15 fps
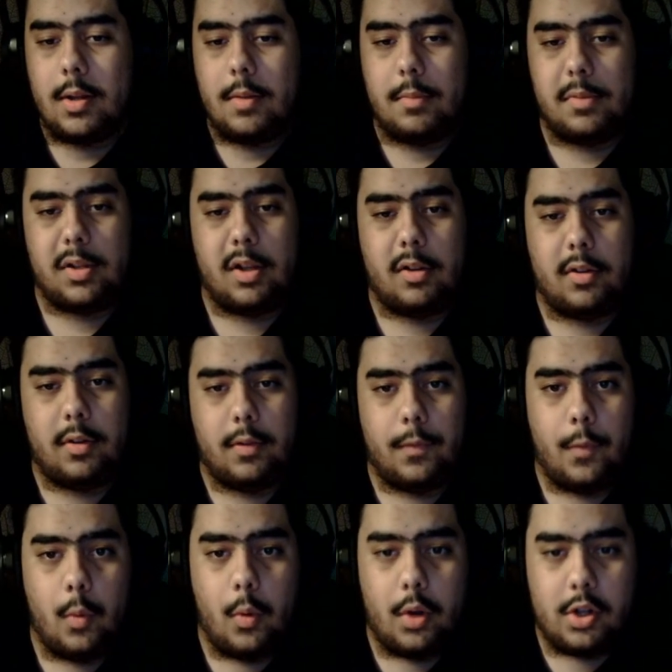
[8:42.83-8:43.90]
We got those
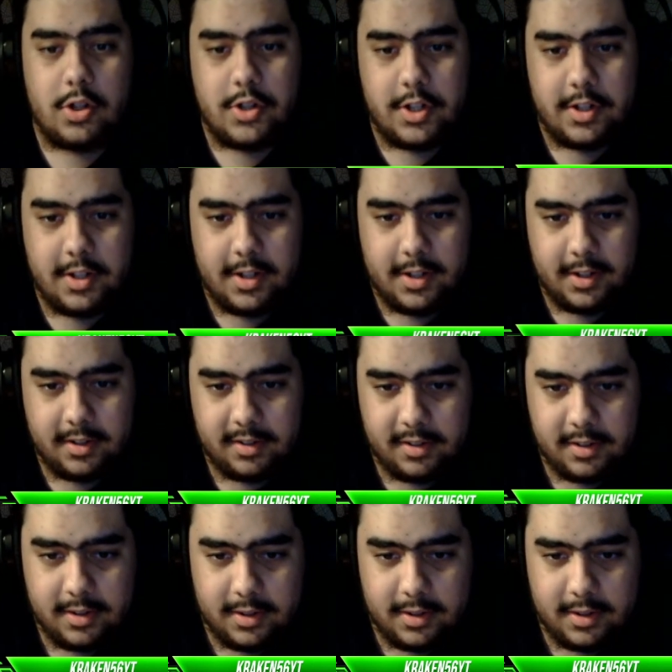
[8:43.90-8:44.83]
full energy tanks.